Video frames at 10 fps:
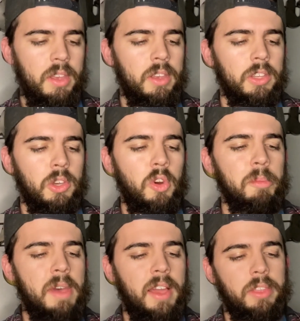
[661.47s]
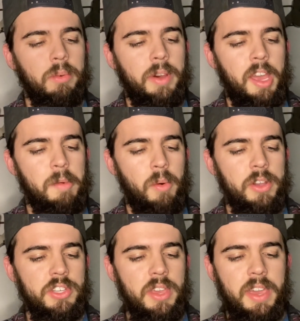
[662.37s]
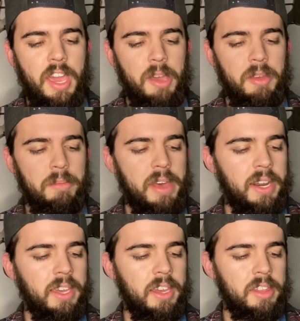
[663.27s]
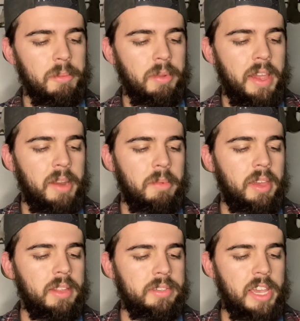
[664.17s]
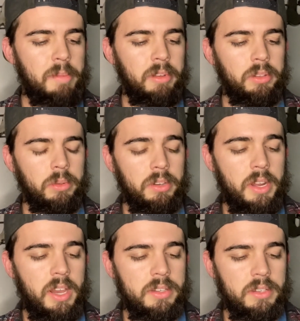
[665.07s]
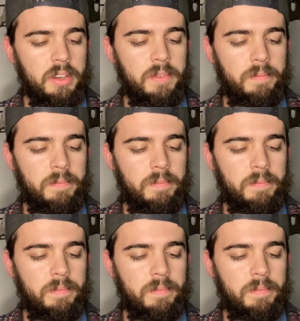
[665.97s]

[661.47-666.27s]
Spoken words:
Going back the way by which he came, he met again the blind man tapping through the dusk.